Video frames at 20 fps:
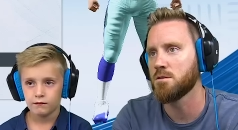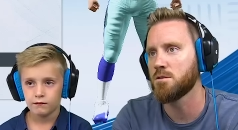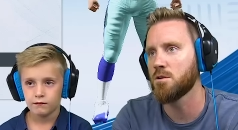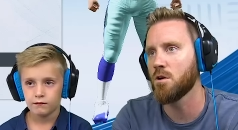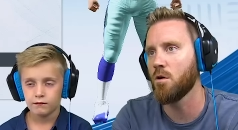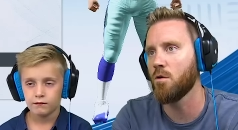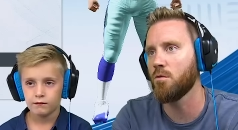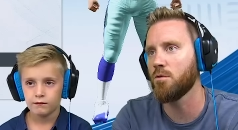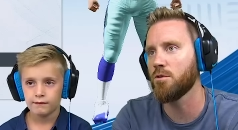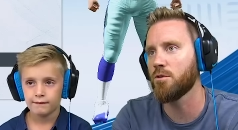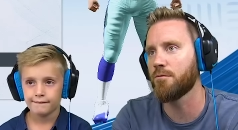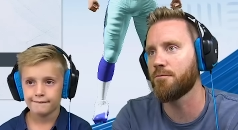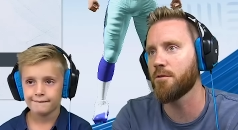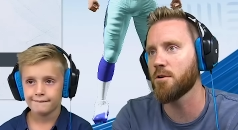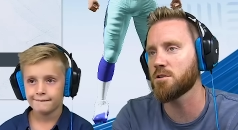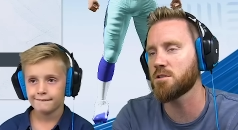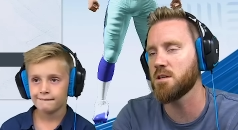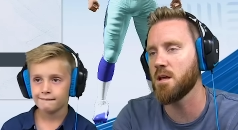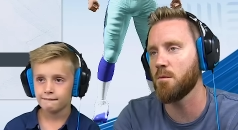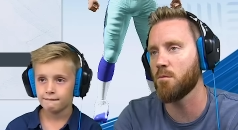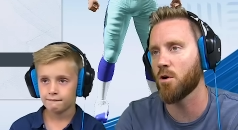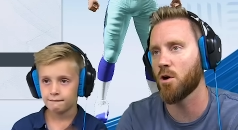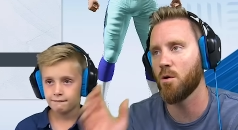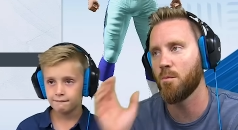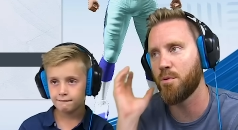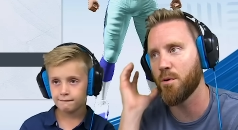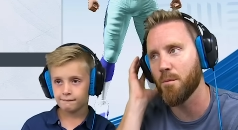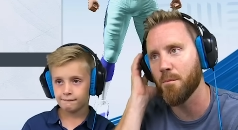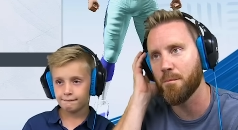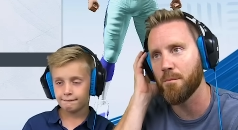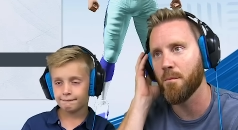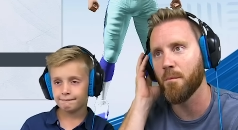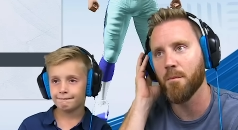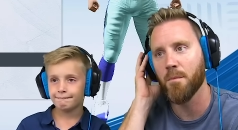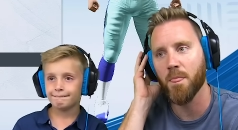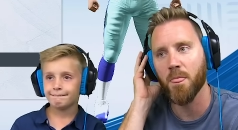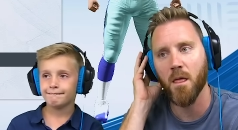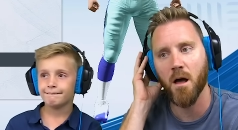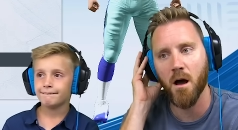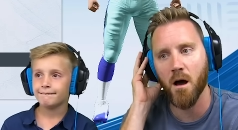Speaker 1: So your first name, we're gonna put
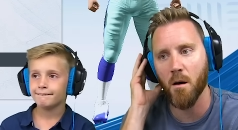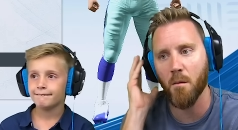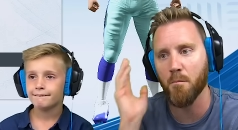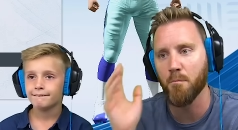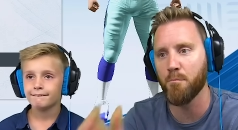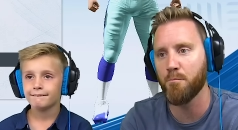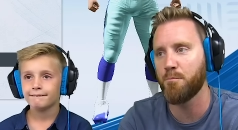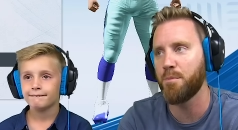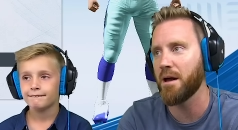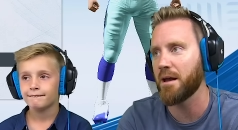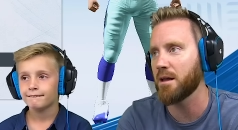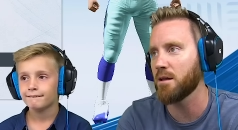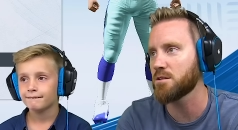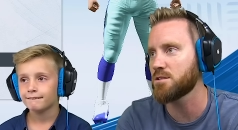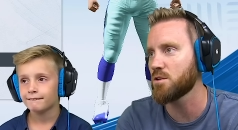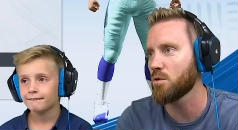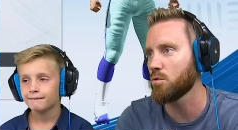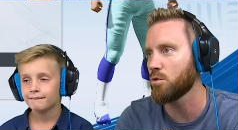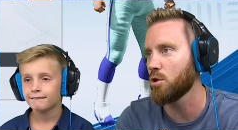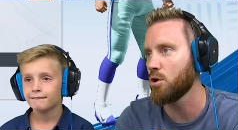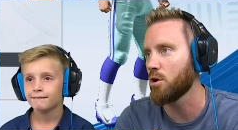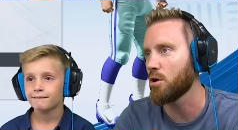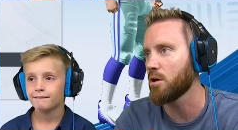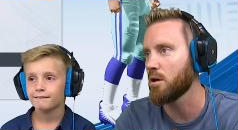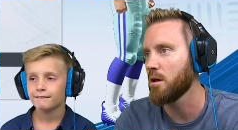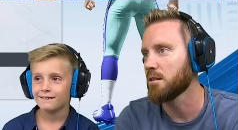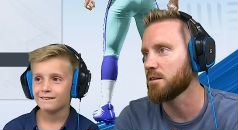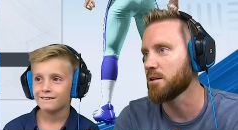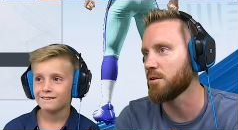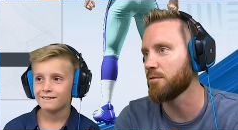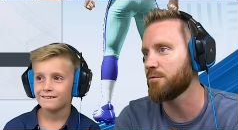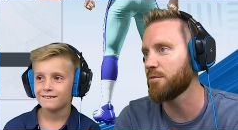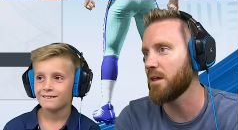Beckett. So look, Little